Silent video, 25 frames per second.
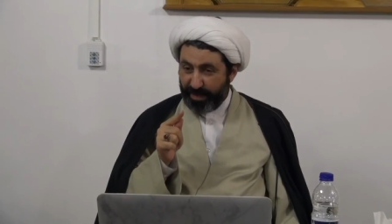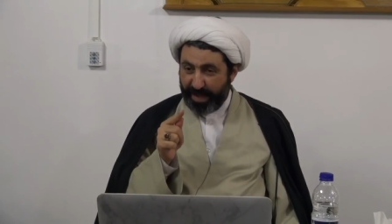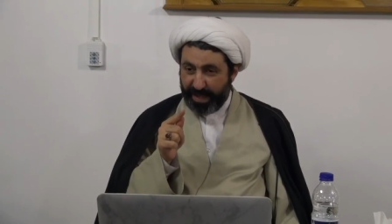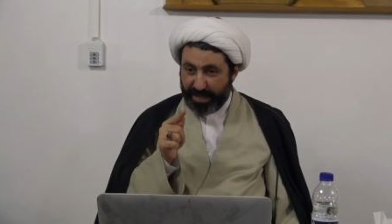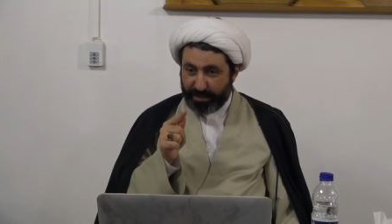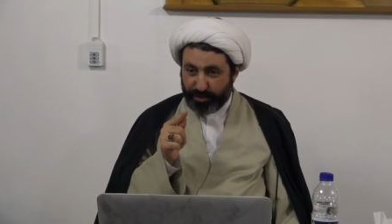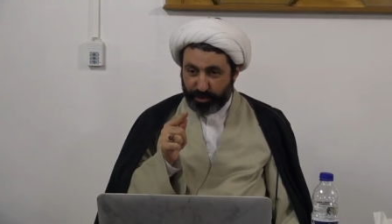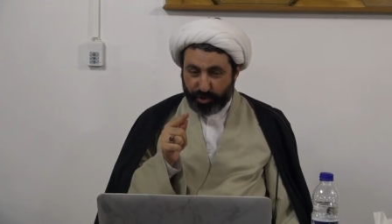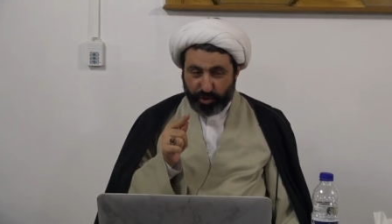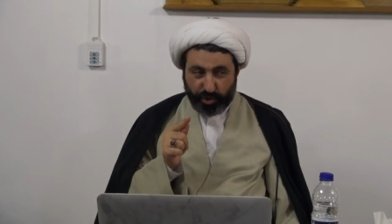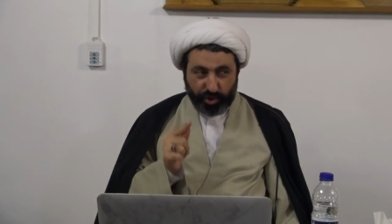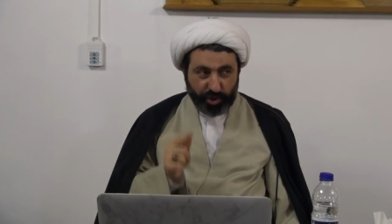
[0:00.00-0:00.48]

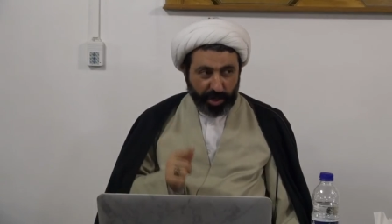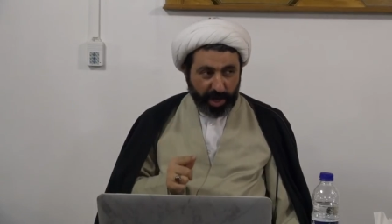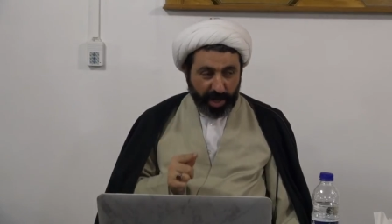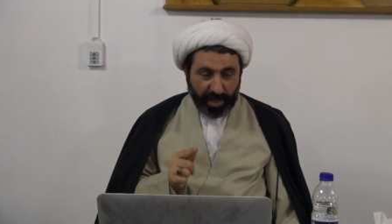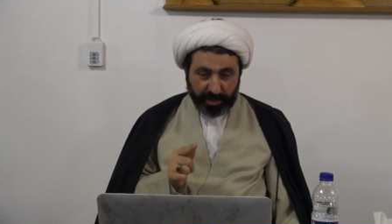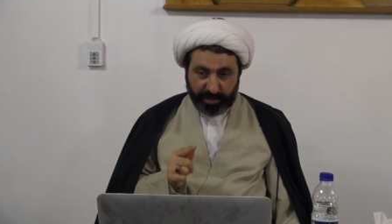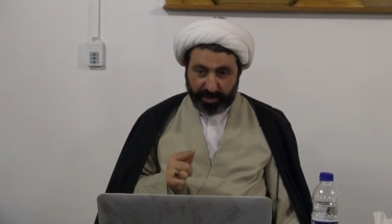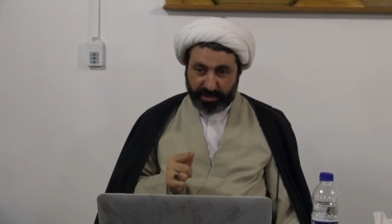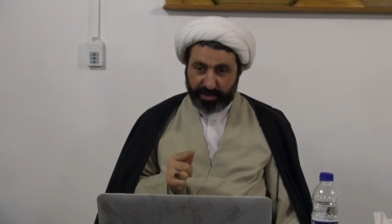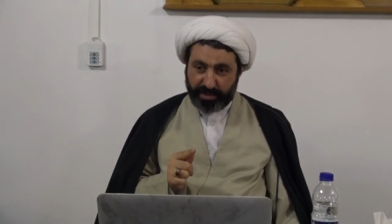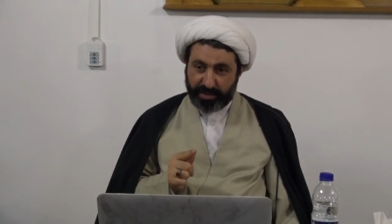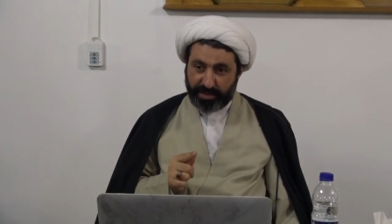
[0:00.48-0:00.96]
and
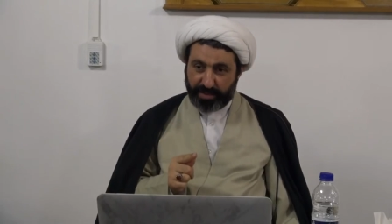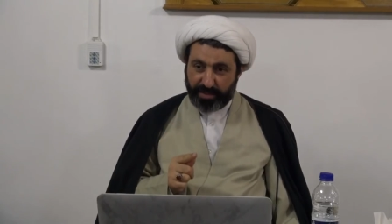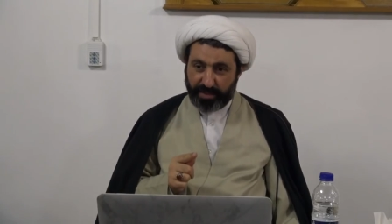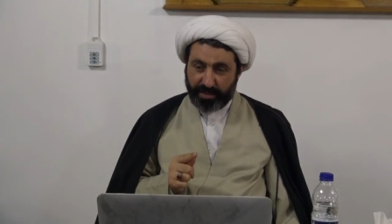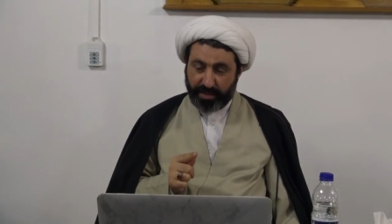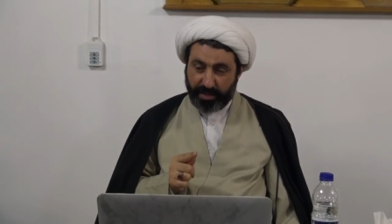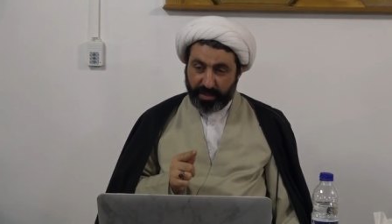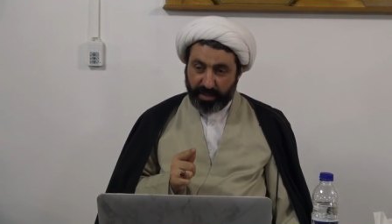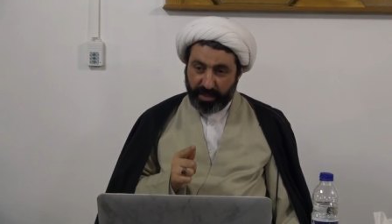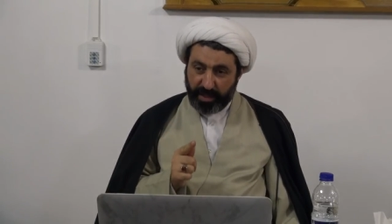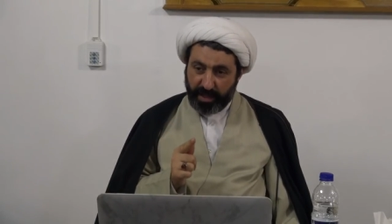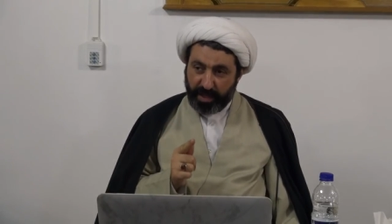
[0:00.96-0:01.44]
just
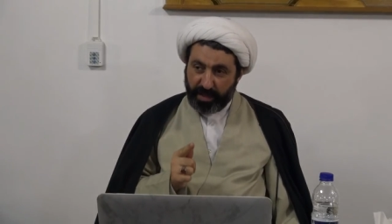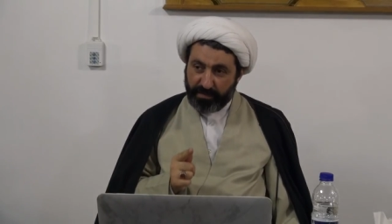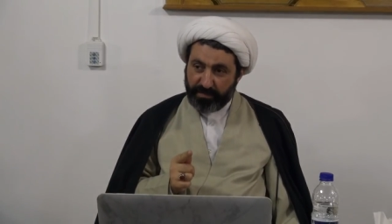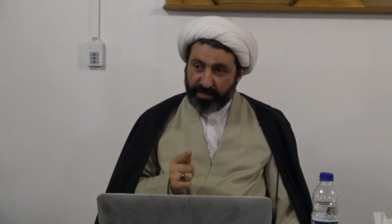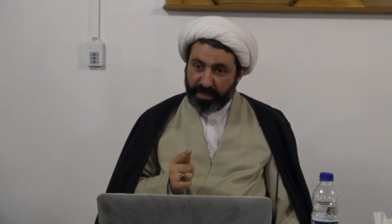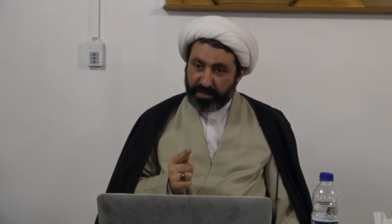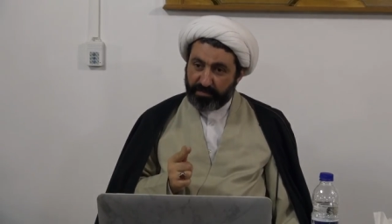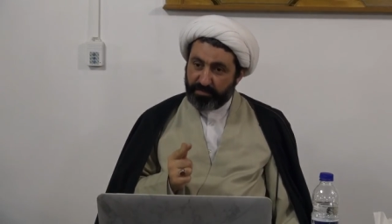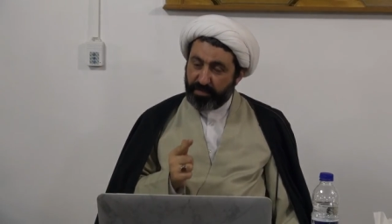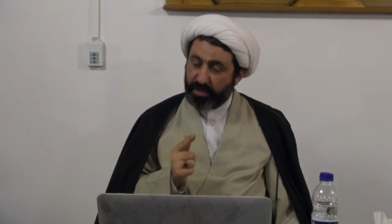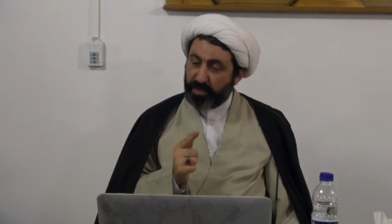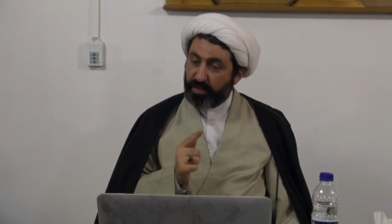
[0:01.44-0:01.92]

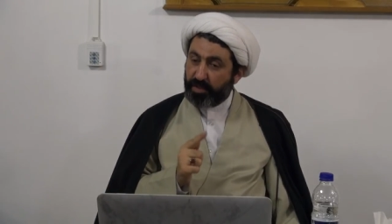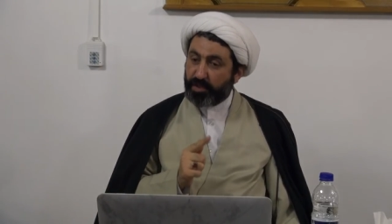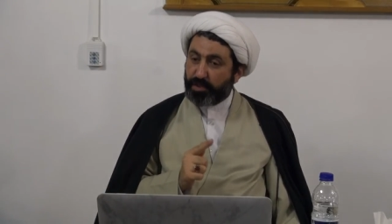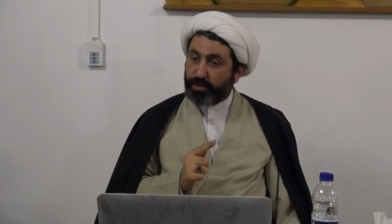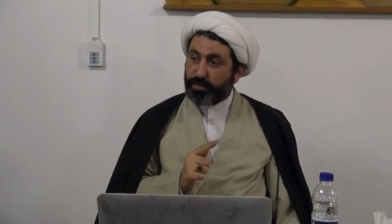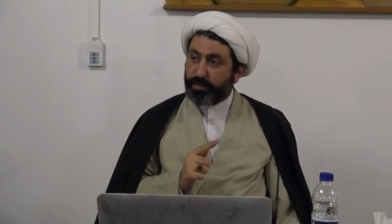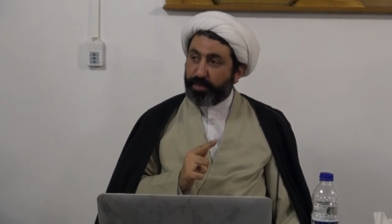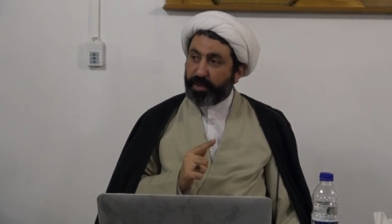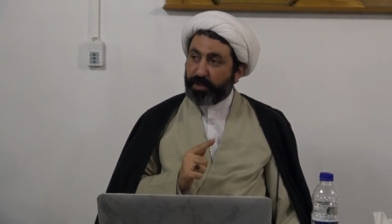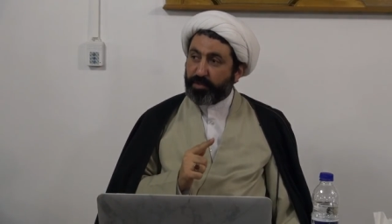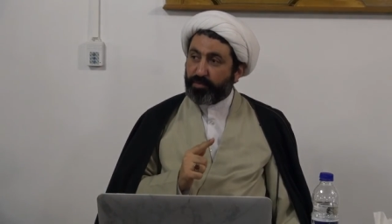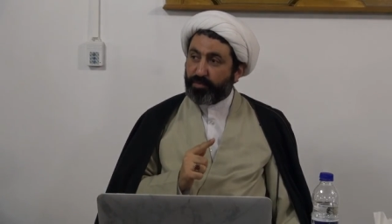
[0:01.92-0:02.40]
even with
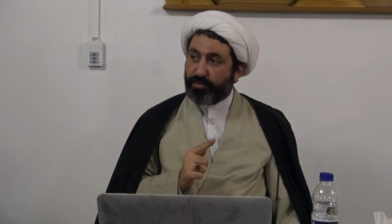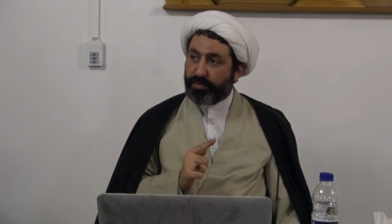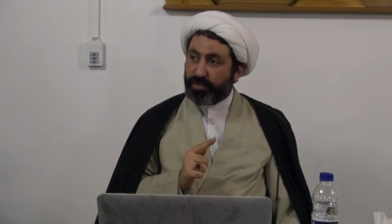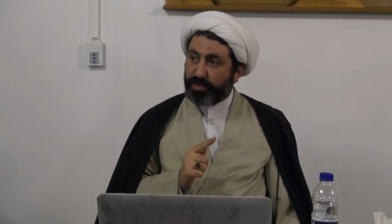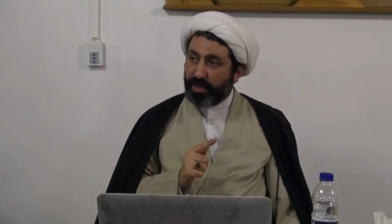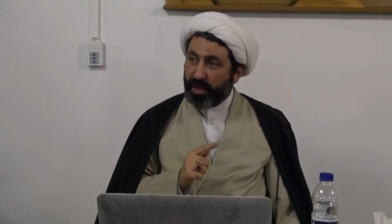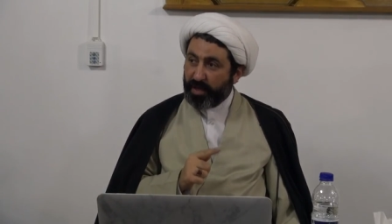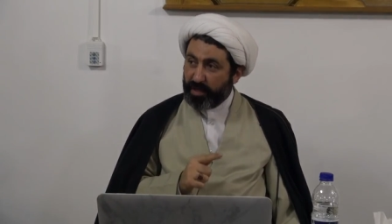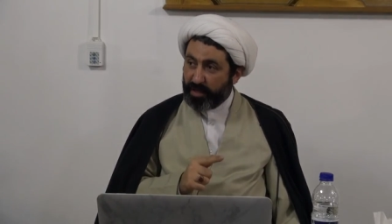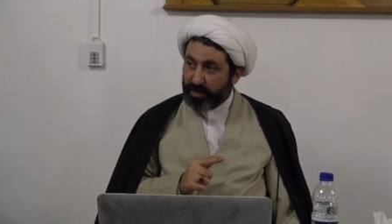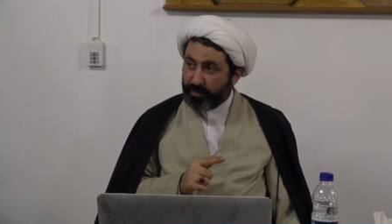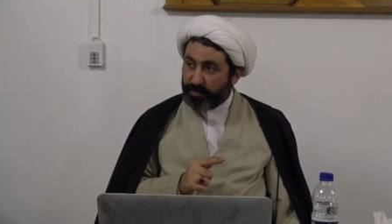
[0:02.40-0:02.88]
respect to
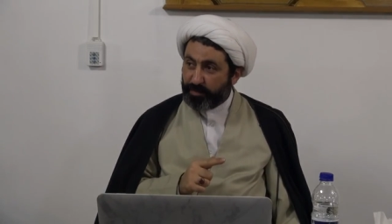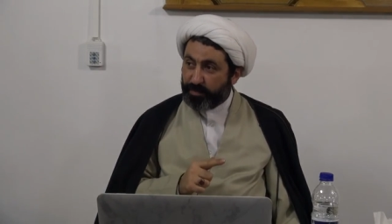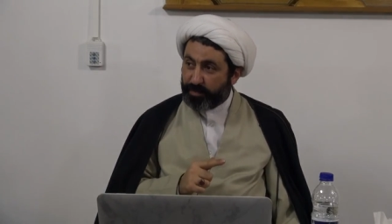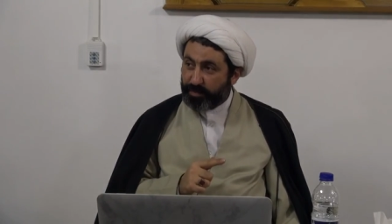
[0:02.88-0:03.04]
zalim